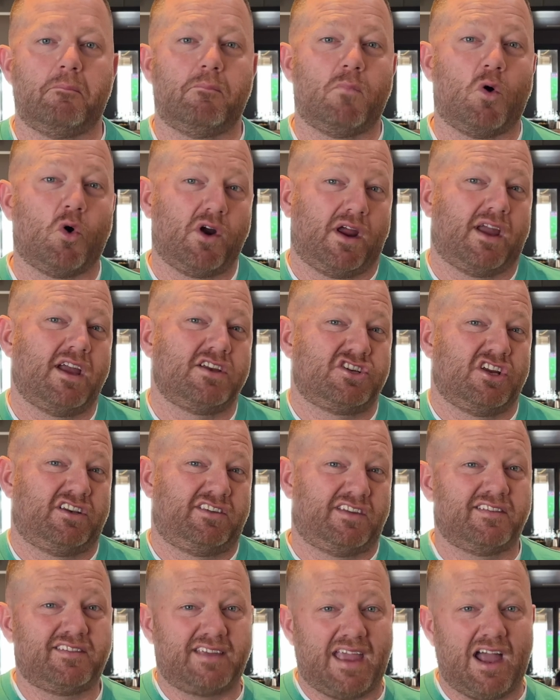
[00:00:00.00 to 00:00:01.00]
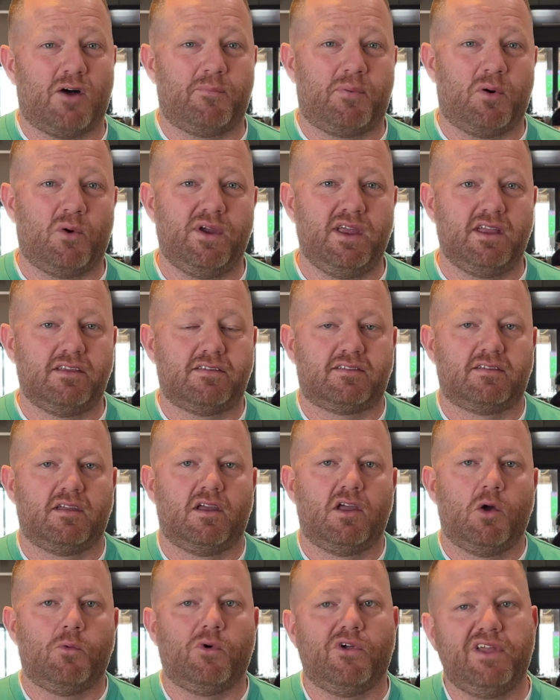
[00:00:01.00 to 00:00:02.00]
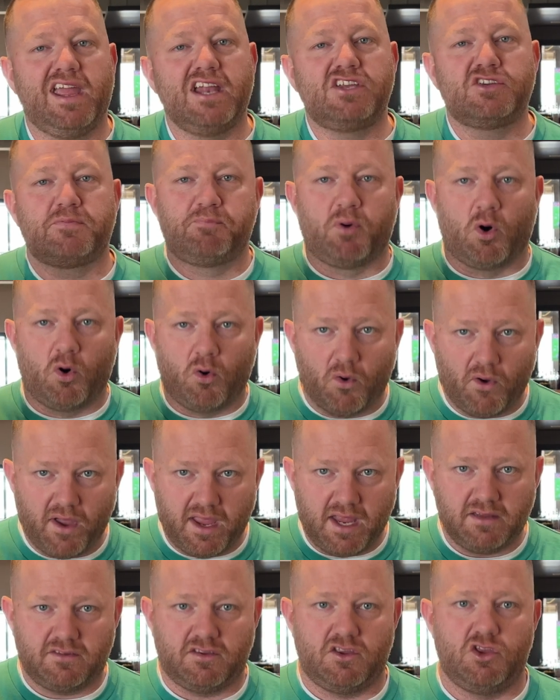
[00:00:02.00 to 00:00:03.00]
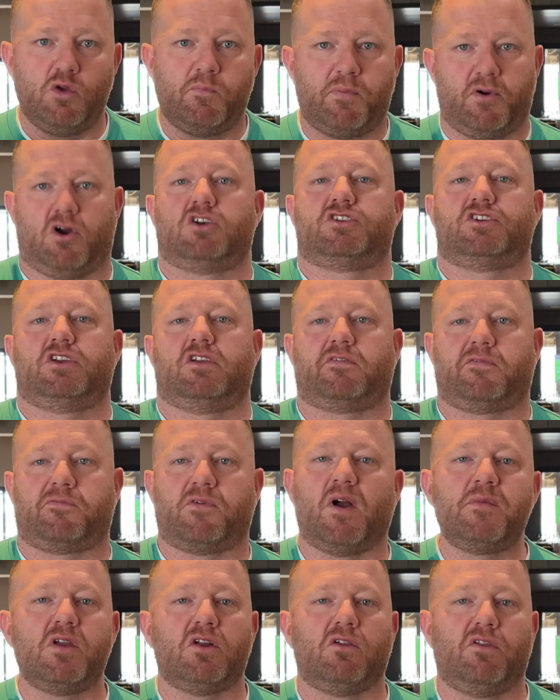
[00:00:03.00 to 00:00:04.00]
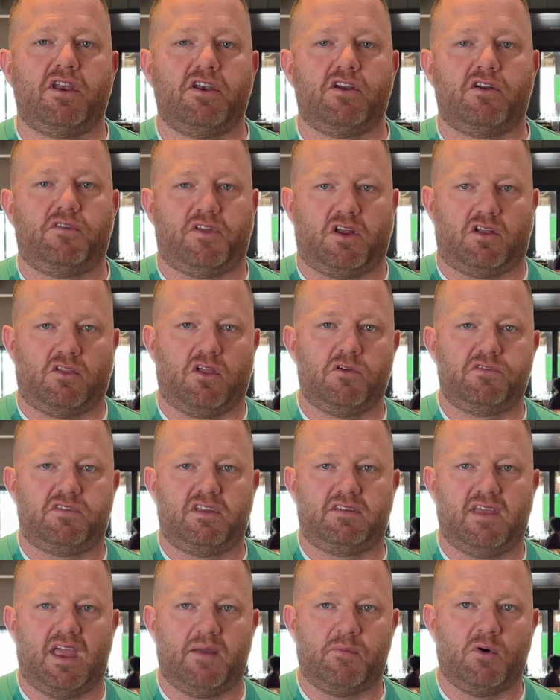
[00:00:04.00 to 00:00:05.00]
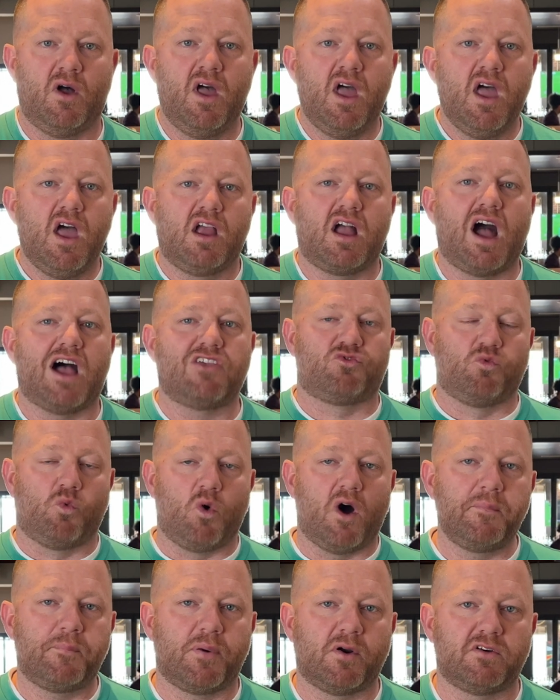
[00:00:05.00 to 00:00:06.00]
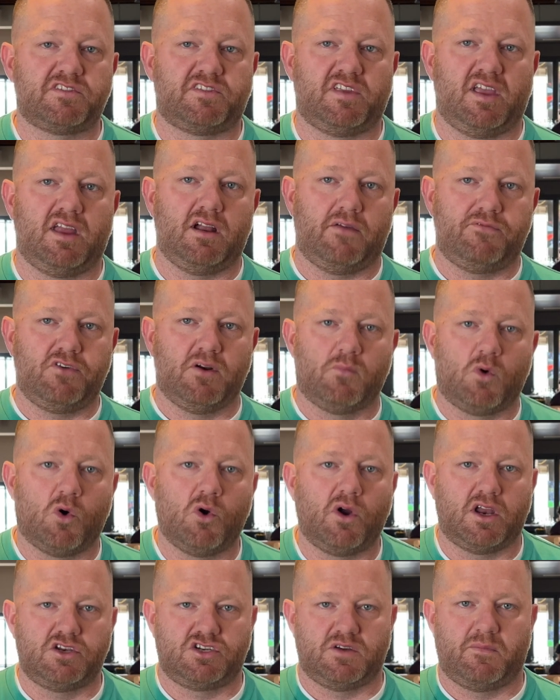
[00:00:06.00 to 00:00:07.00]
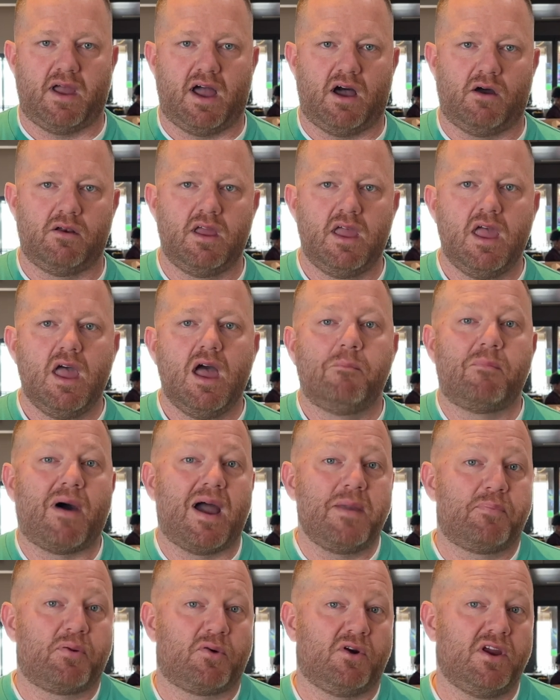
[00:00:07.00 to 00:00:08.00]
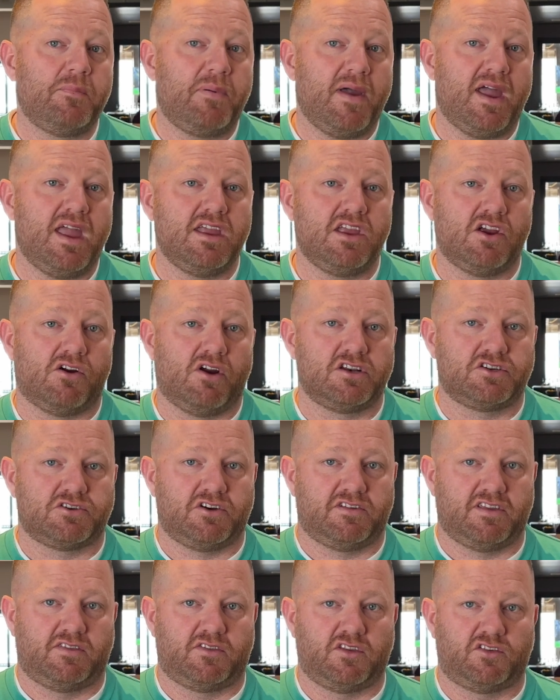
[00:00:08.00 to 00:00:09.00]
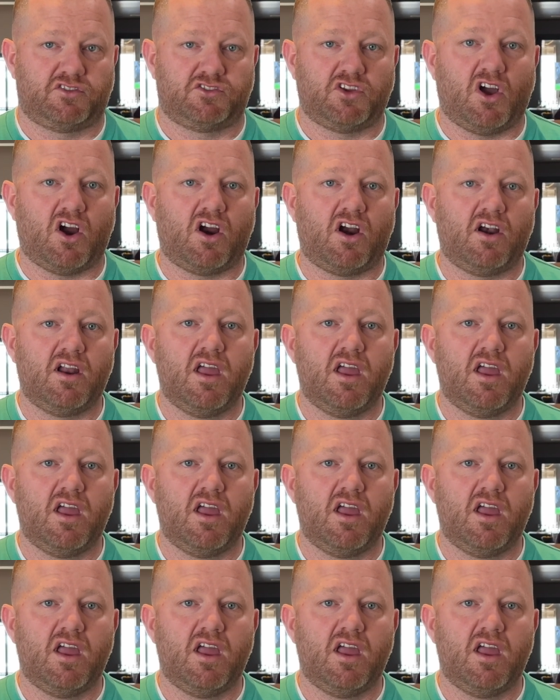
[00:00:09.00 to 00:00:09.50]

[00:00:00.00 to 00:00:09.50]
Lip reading: mortgage discount points. Well, each point you purchase from your lender at the closing table costs 1% of your mortgage amount. By prepaying your interest at the start,